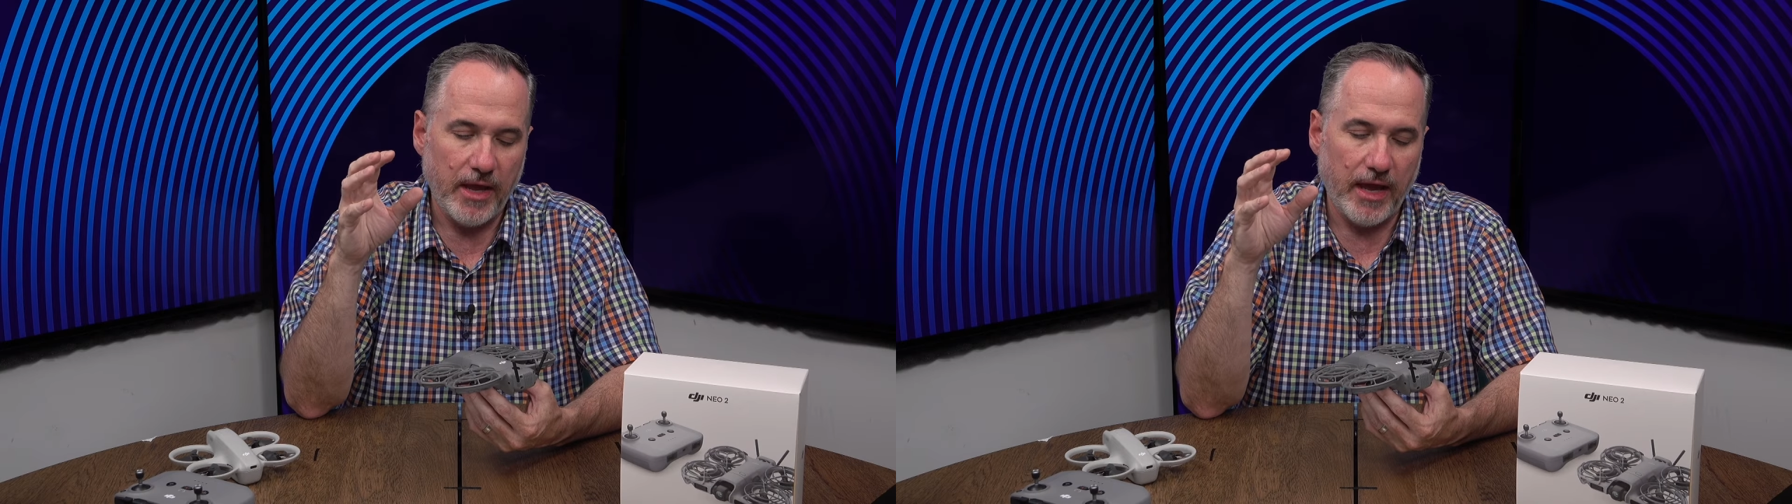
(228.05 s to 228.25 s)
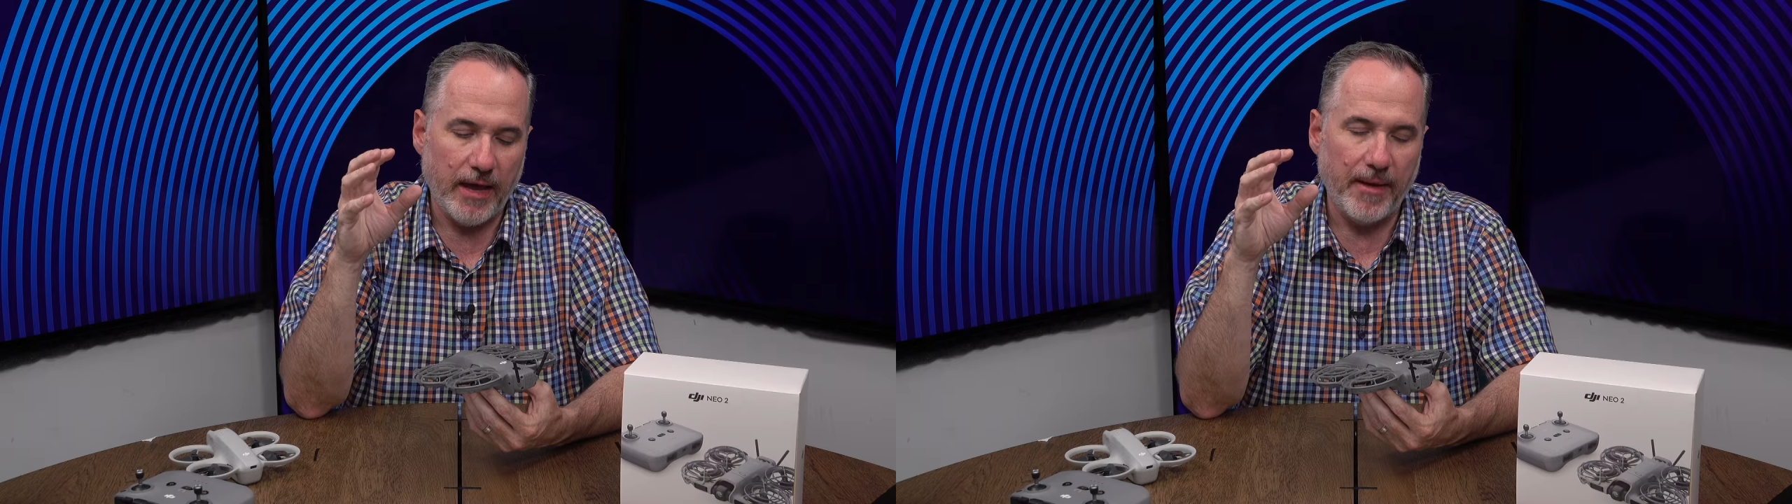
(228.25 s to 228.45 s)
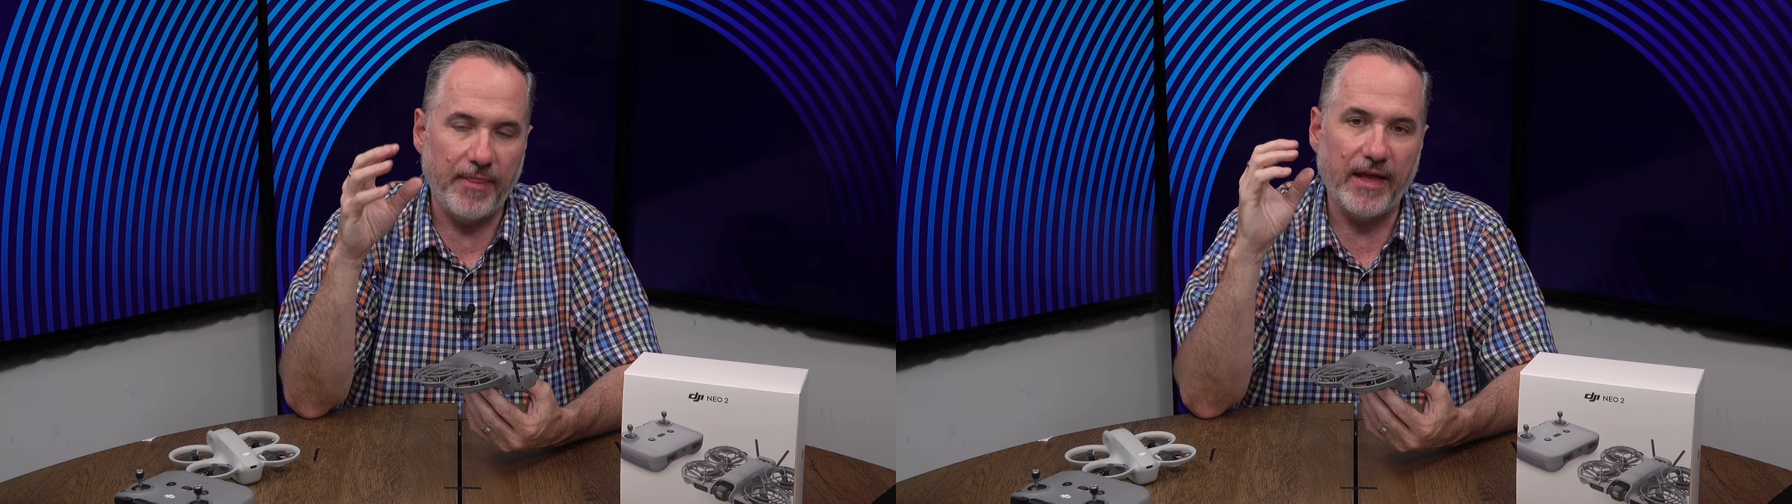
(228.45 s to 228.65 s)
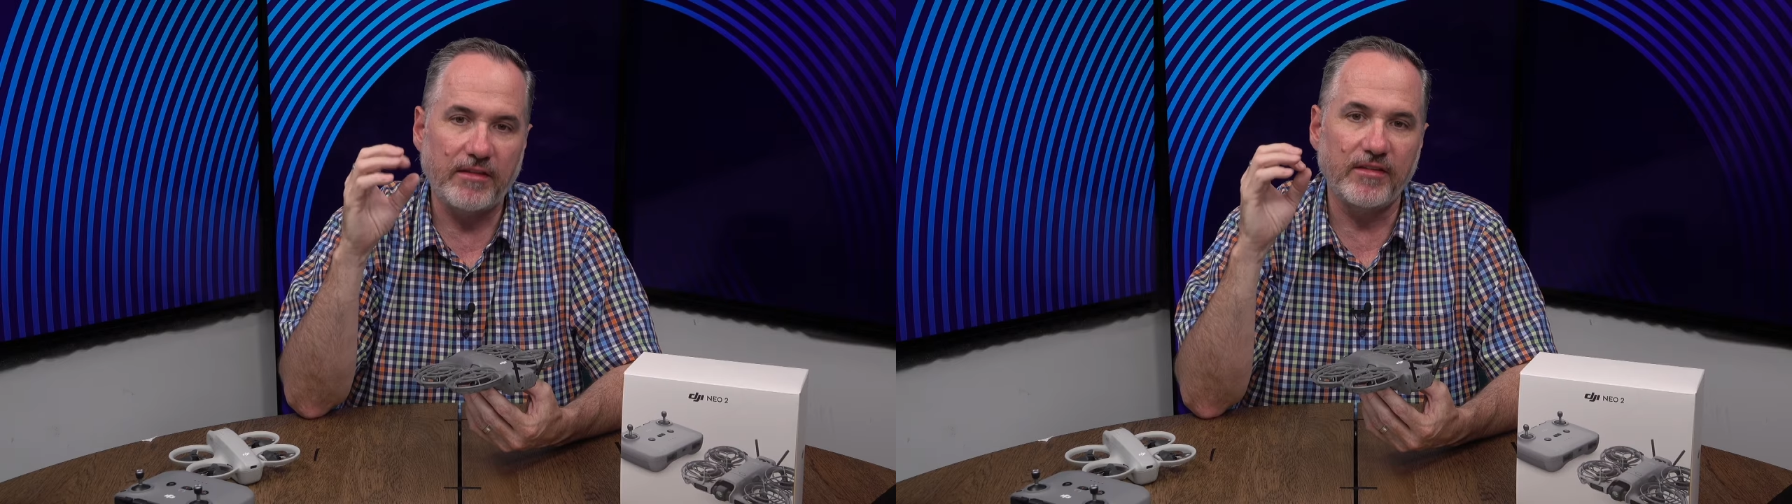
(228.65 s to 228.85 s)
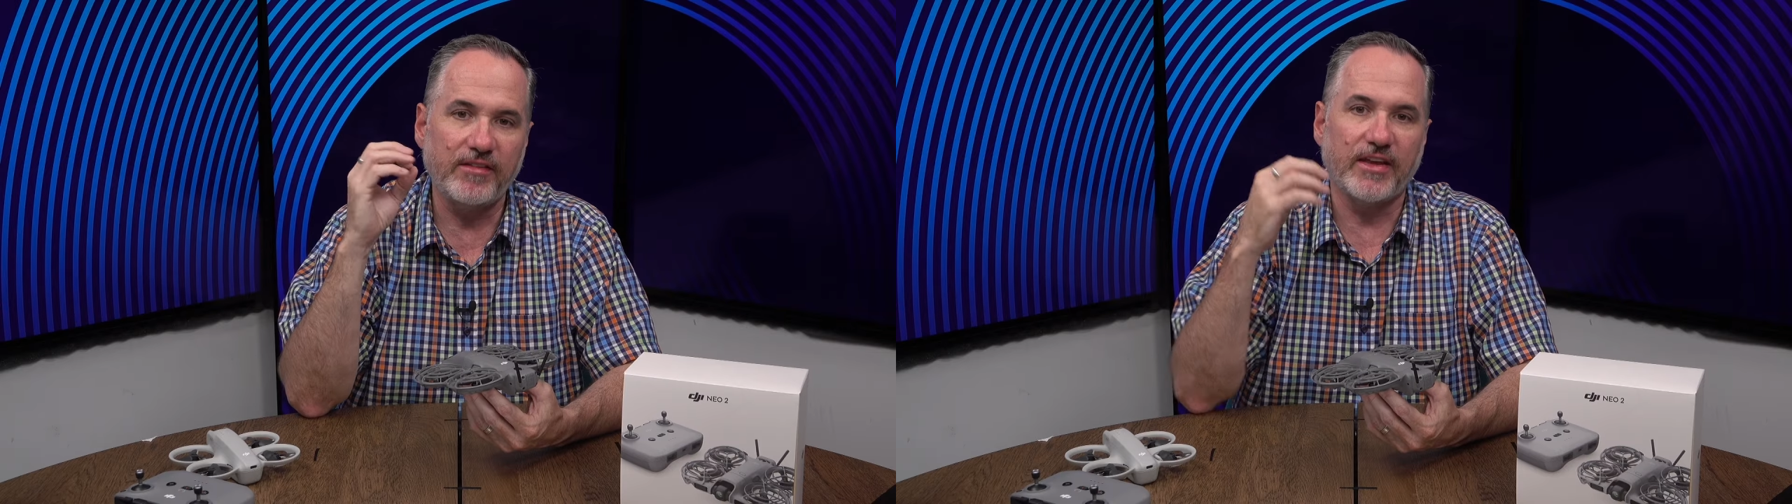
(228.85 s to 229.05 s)
And
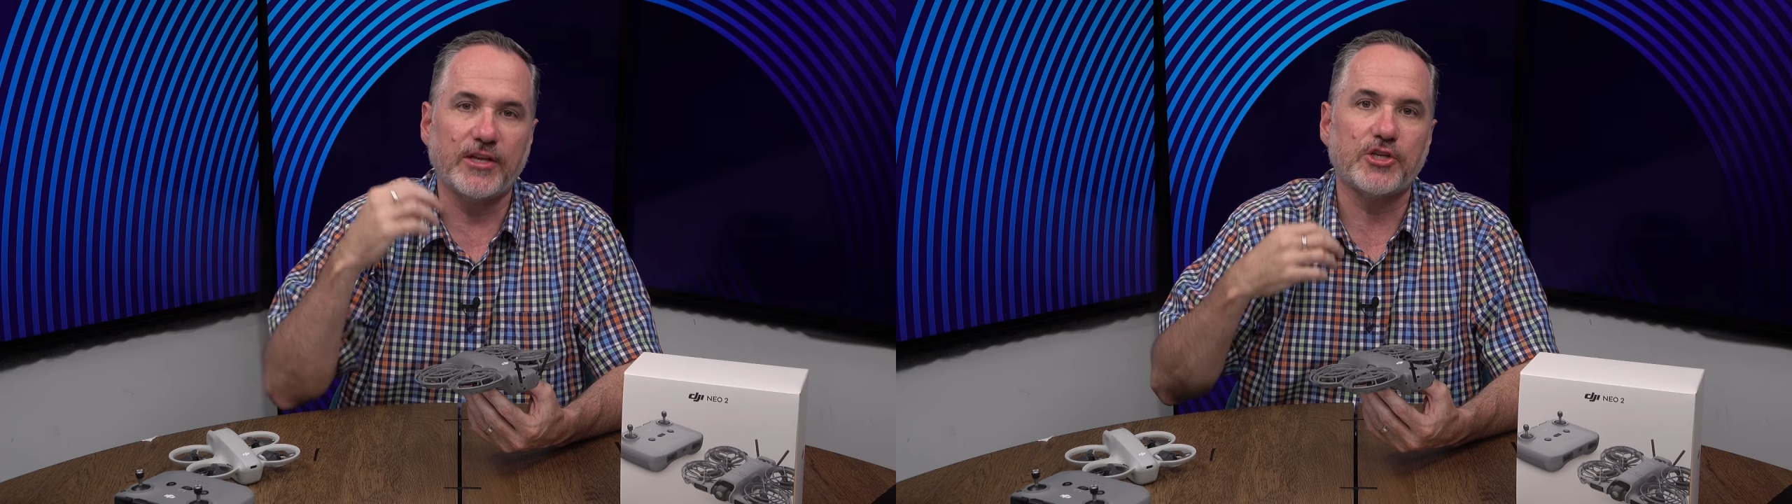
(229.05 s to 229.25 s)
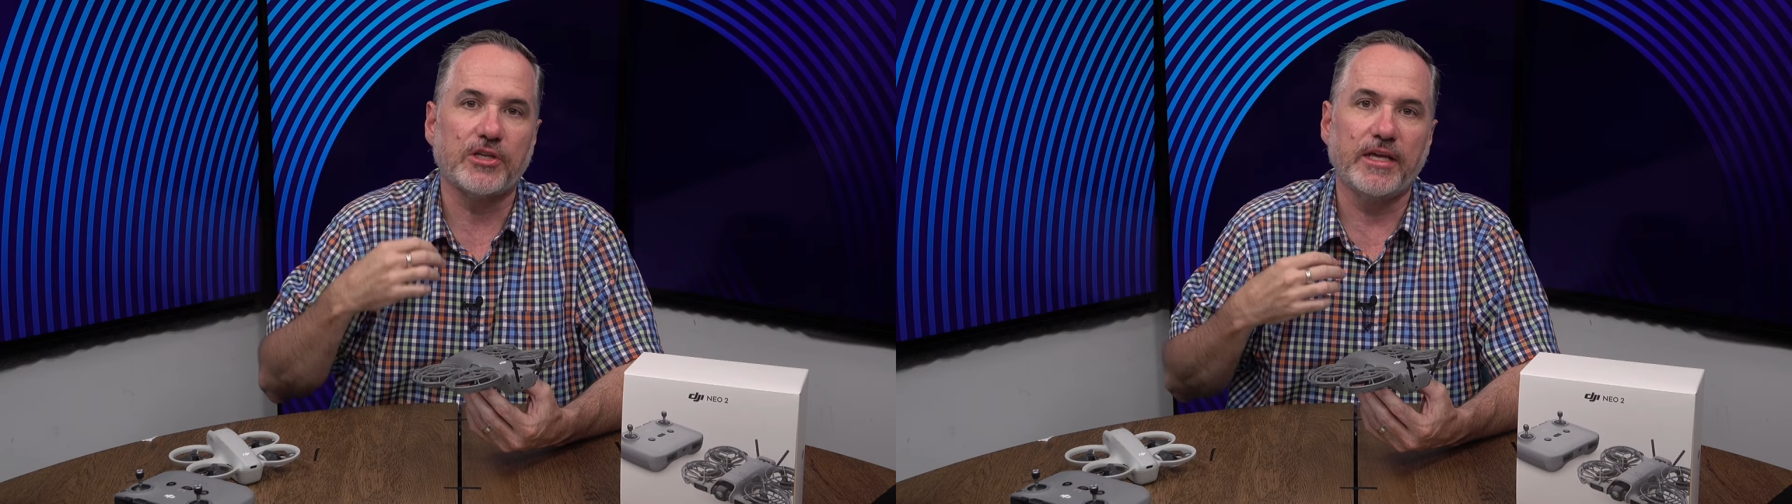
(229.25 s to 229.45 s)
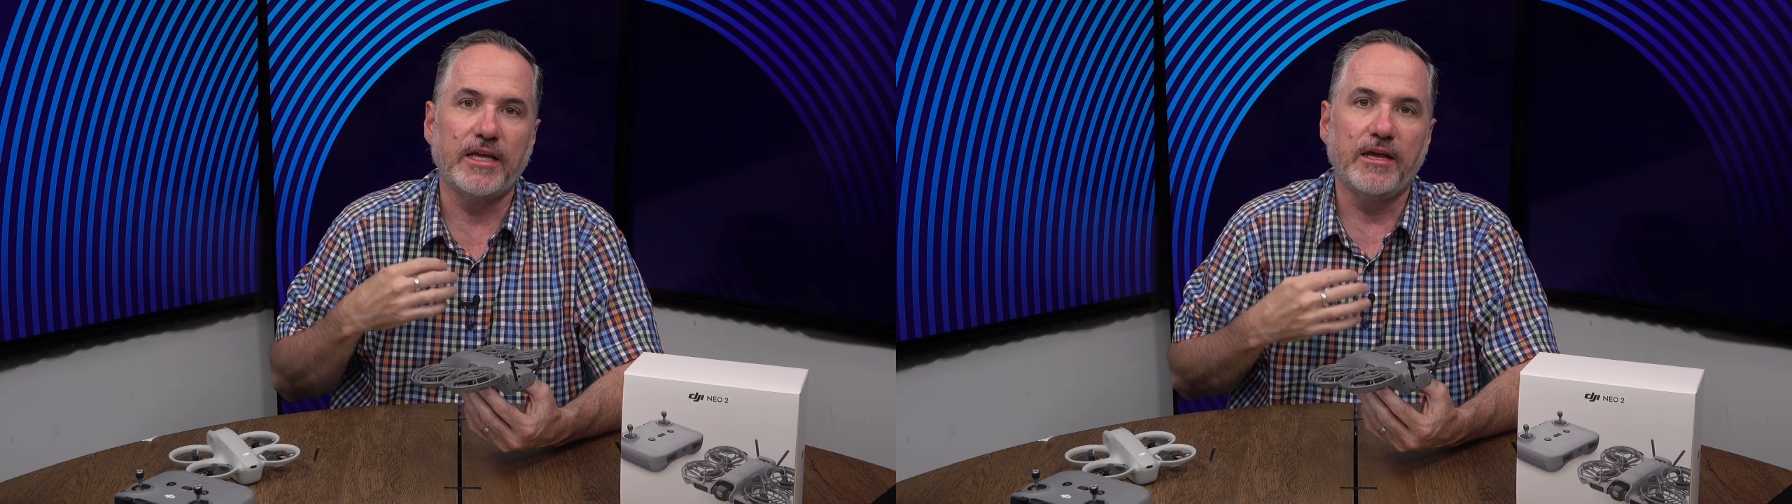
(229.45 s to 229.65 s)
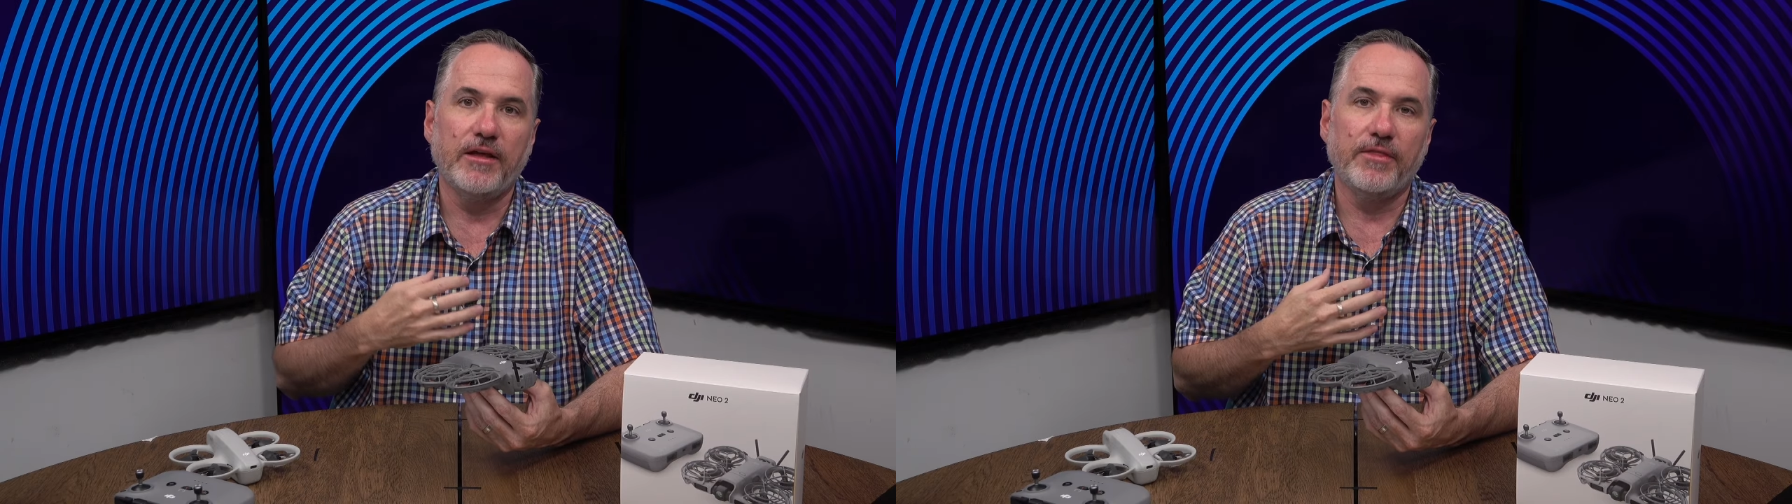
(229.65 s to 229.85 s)
that's essentially